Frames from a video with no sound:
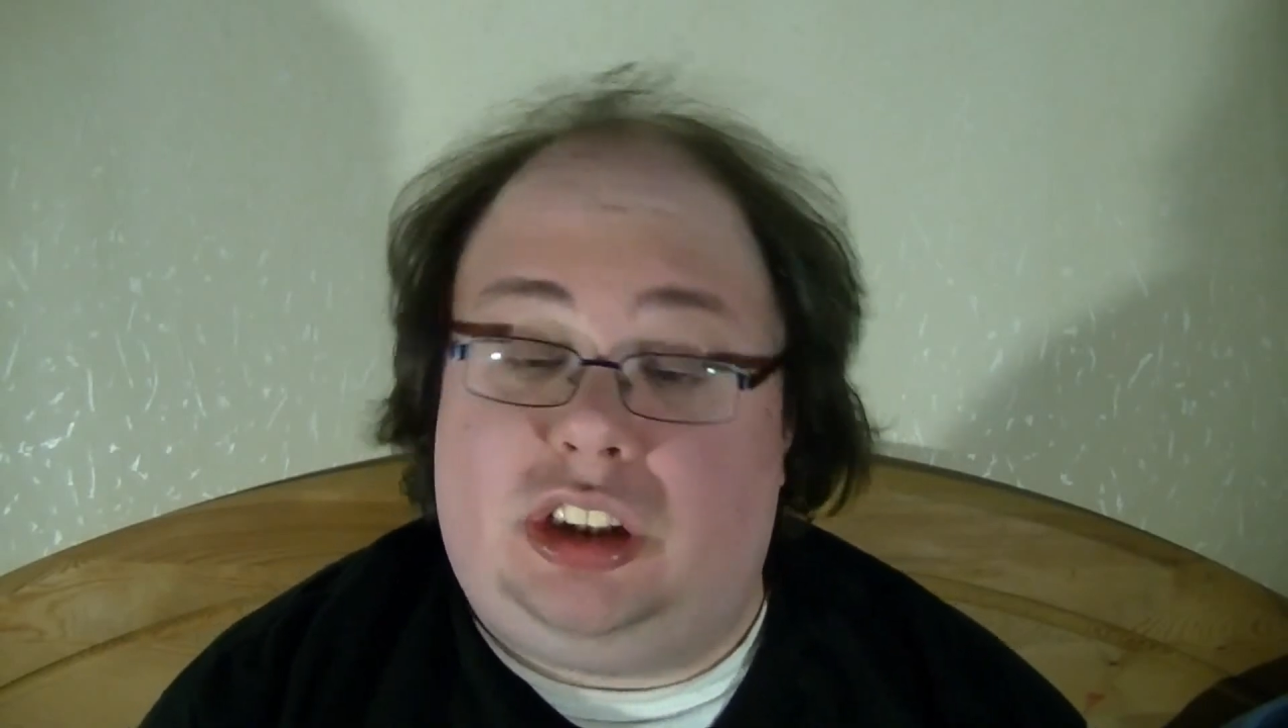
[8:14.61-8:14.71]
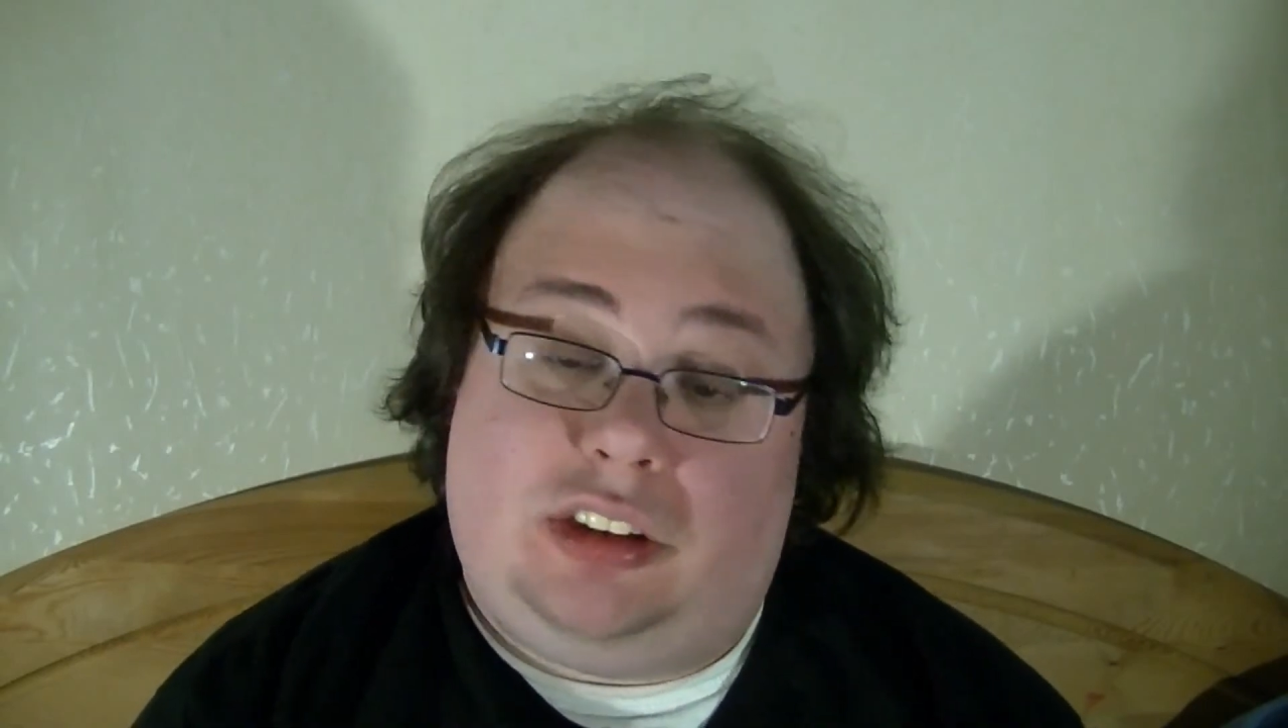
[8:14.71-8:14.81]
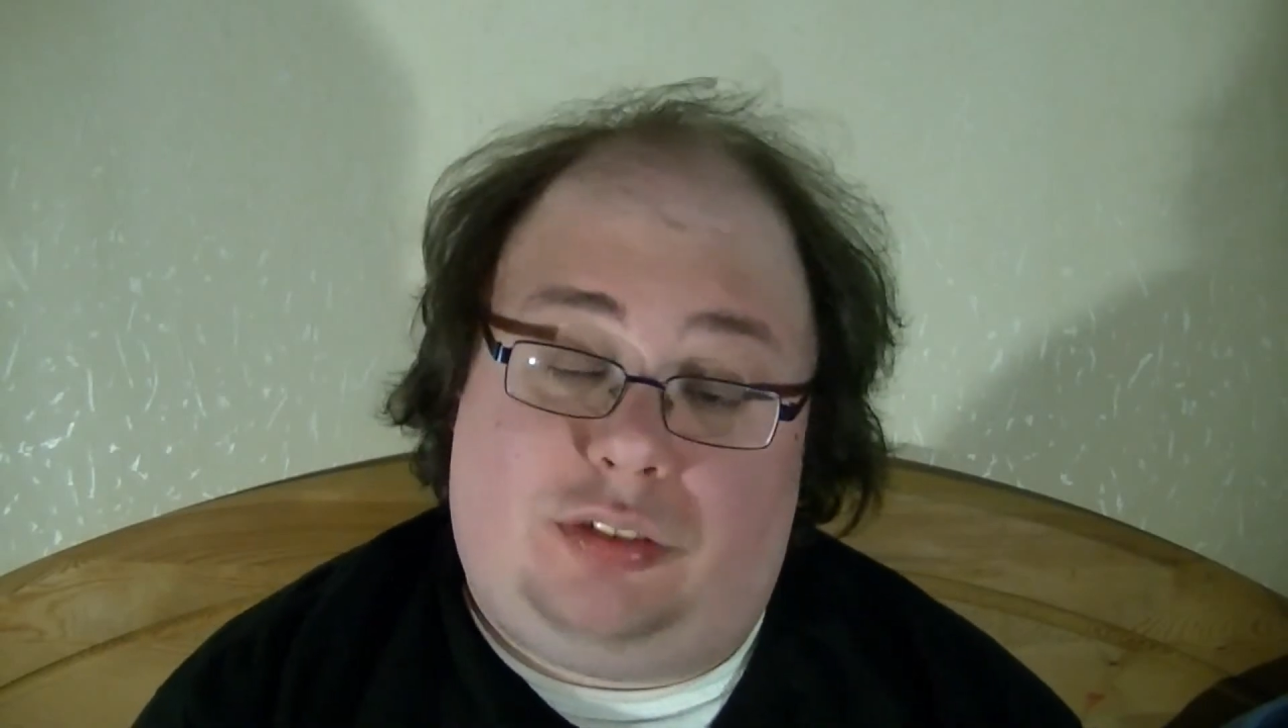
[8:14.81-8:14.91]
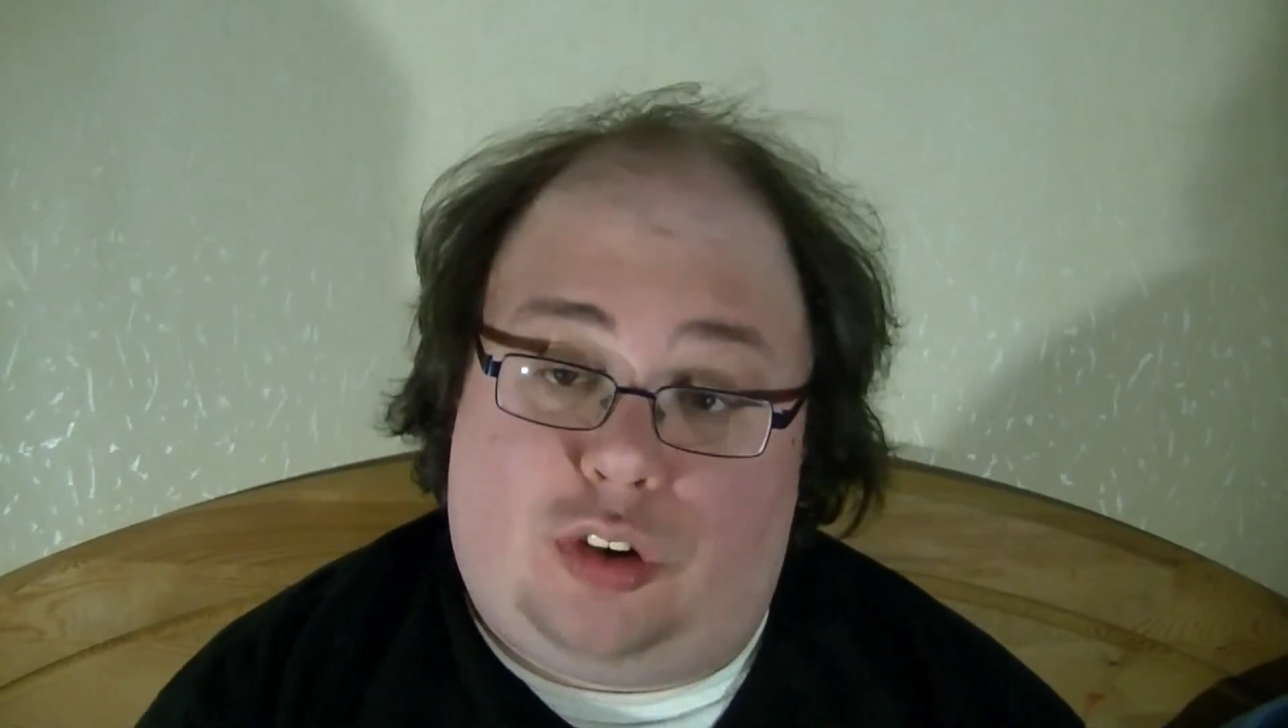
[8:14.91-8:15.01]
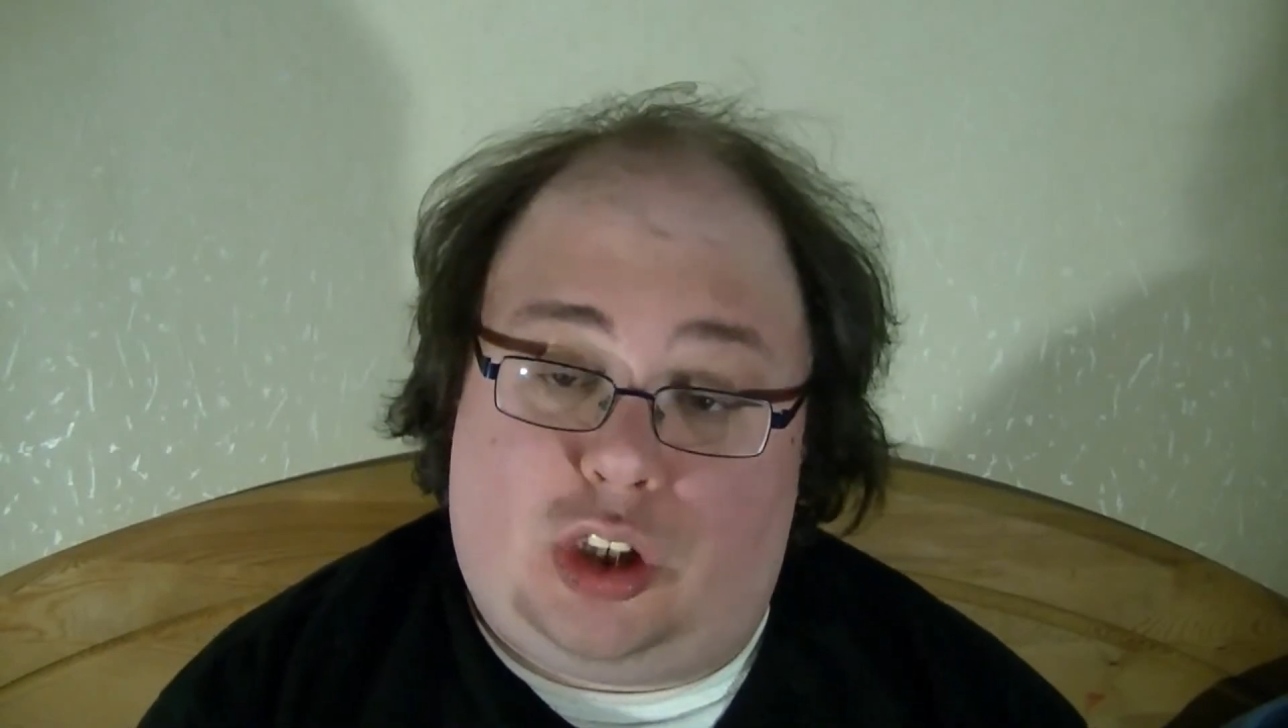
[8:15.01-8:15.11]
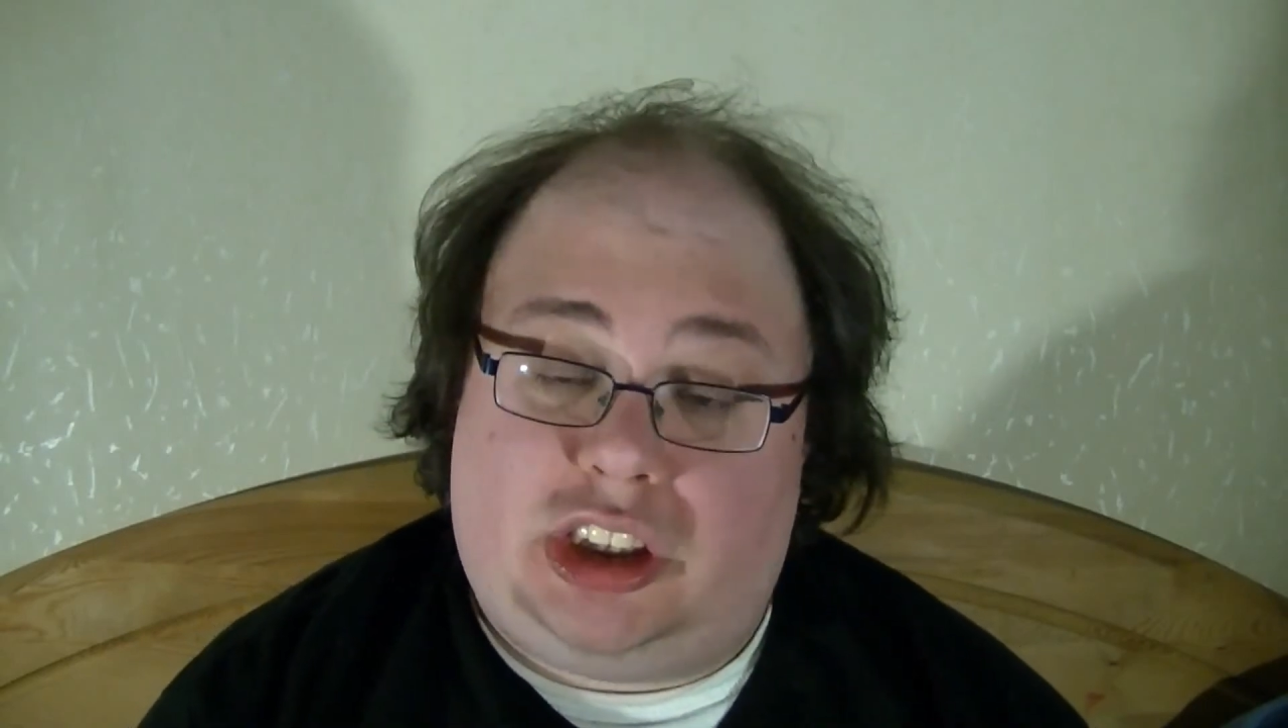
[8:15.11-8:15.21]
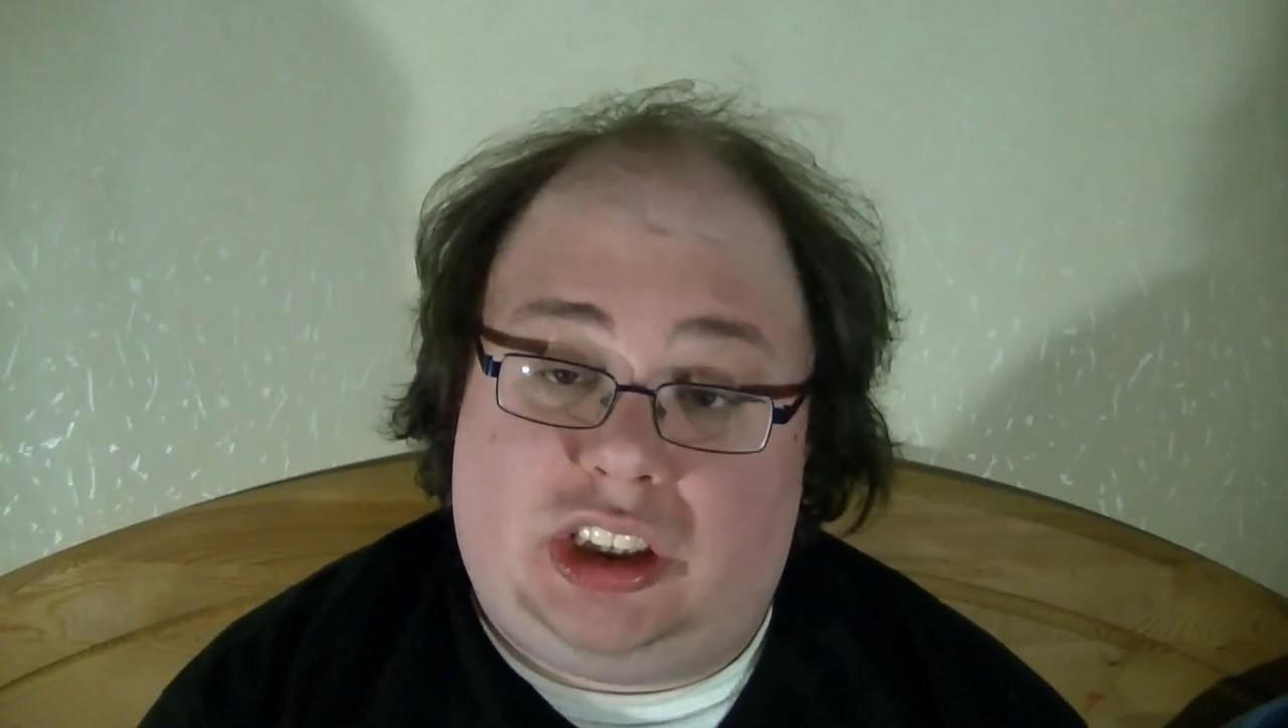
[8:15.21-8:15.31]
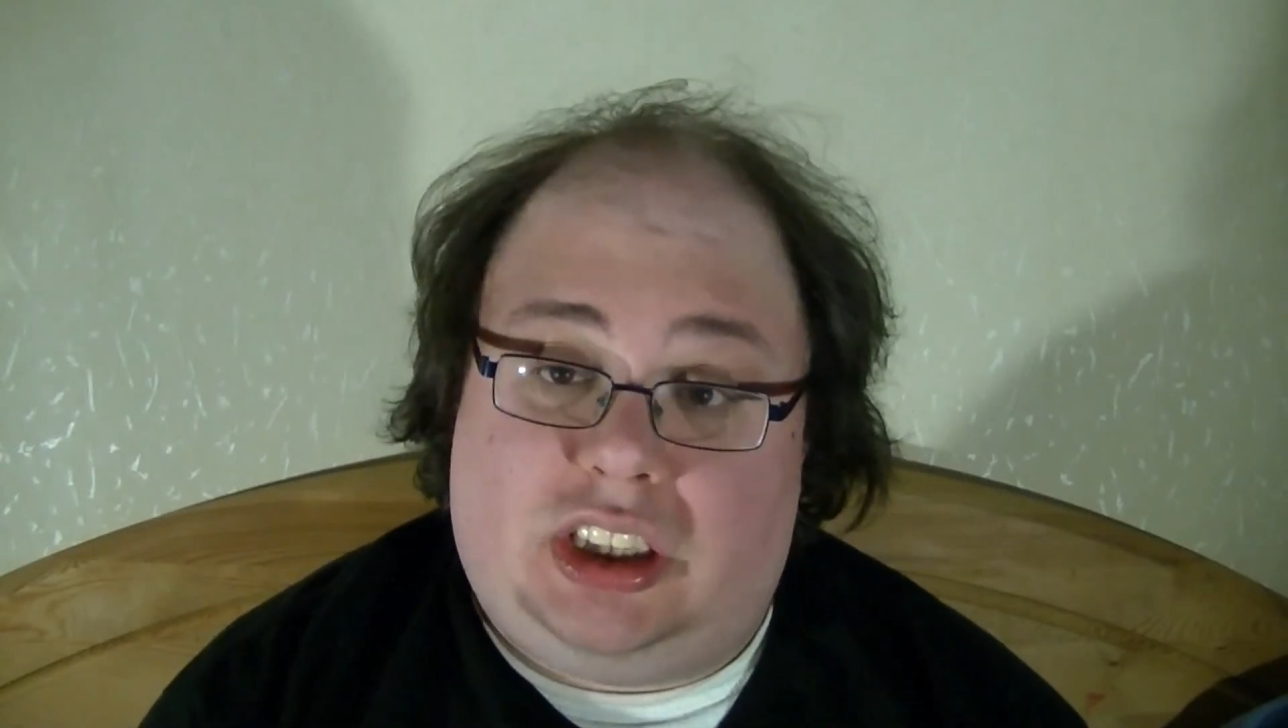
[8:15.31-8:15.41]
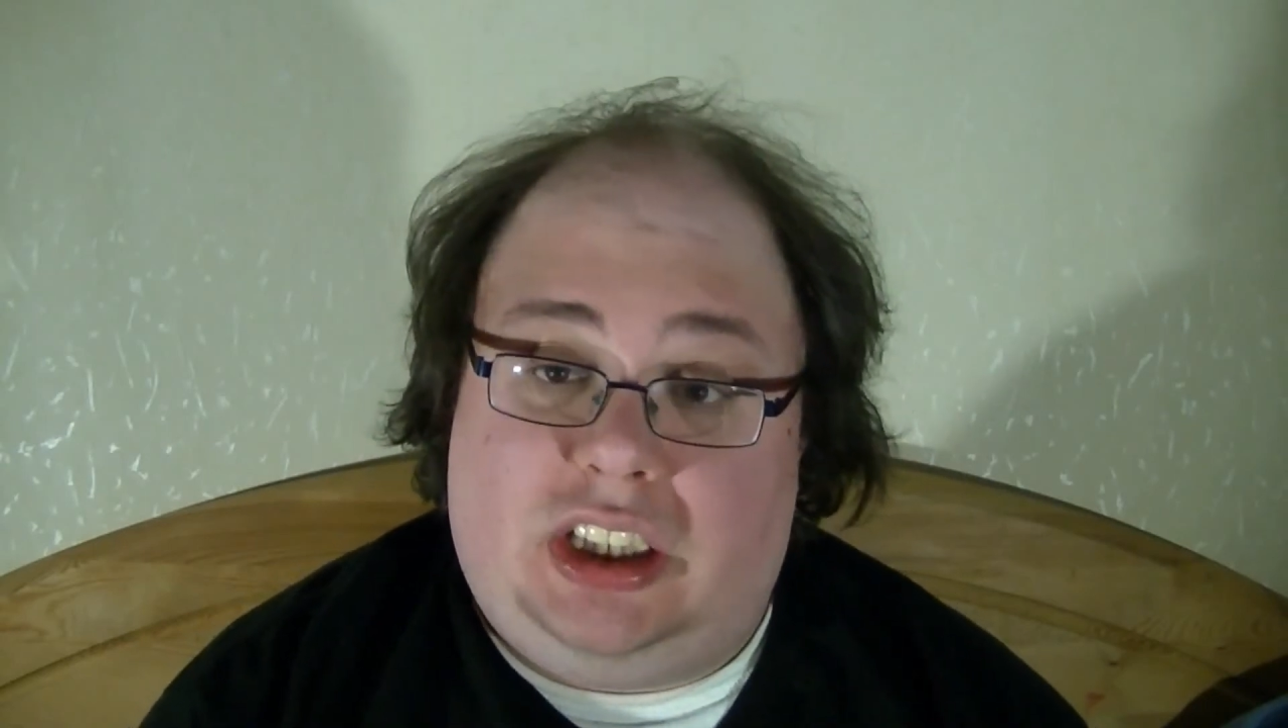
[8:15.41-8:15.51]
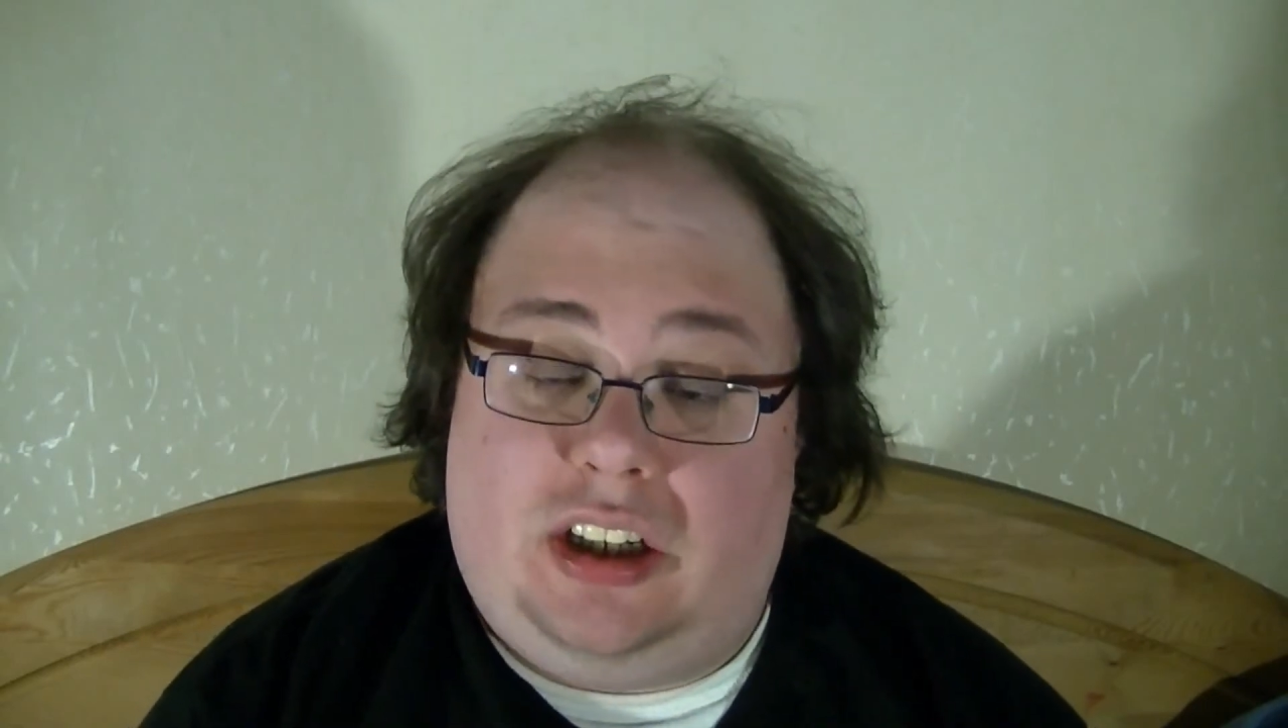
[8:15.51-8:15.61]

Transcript: unfortunately,